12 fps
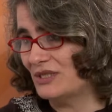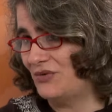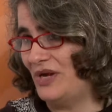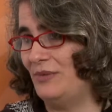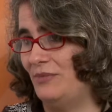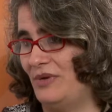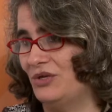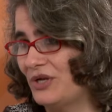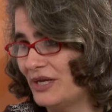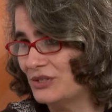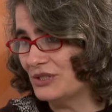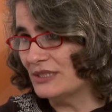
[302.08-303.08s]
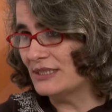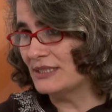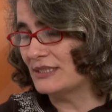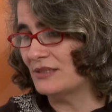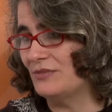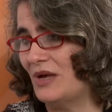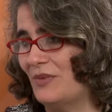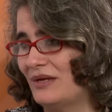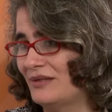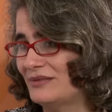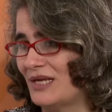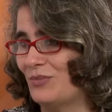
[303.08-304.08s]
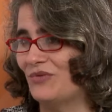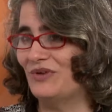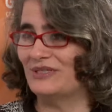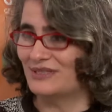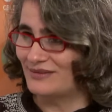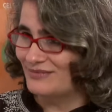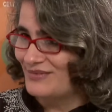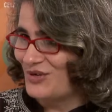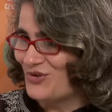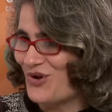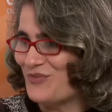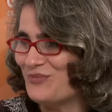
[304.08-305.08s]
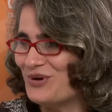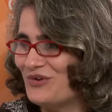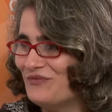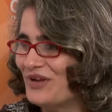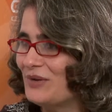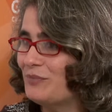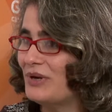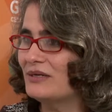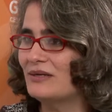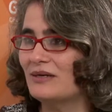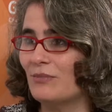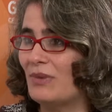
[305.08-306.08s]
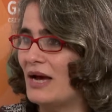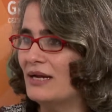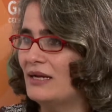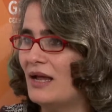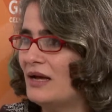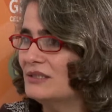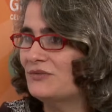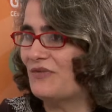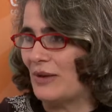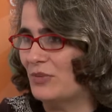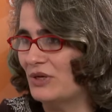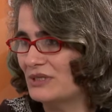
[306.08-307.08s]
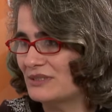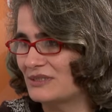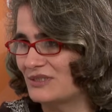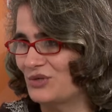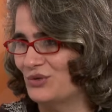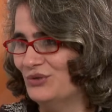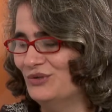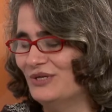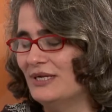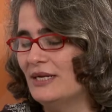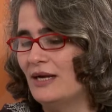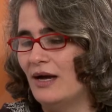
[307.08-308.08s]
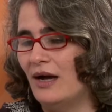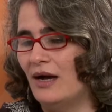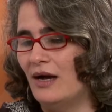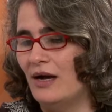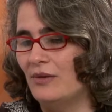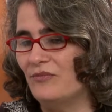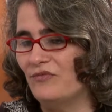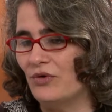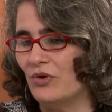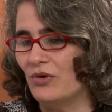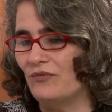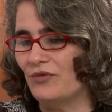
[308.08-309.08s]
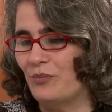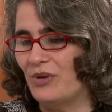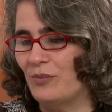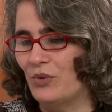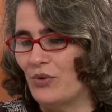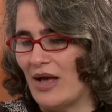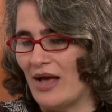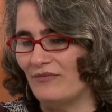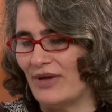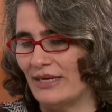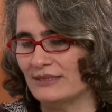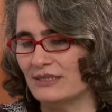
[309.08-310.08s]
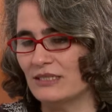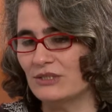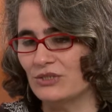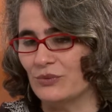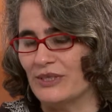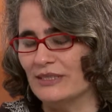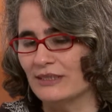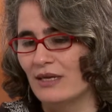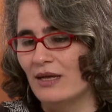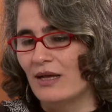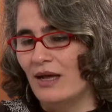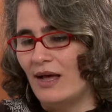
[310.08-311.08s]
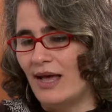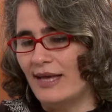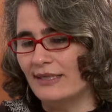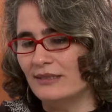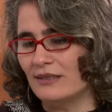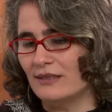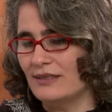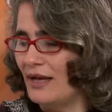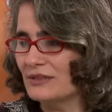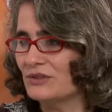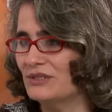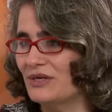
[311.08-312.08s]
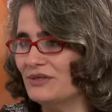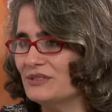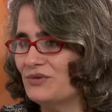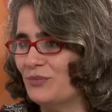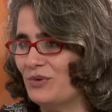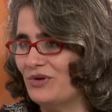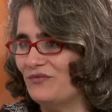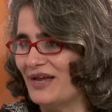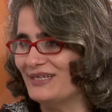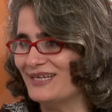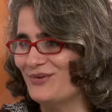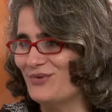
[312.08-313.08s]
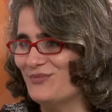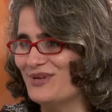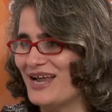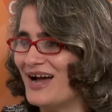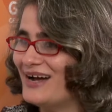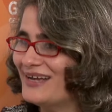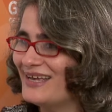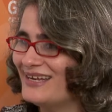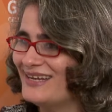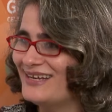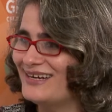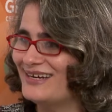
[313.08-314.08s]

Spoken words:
great education system. I mean, some of it's not perfect, but by and large, fabulous, for people who have access to it. And yeah, so there is a ripple effect, and women are getting,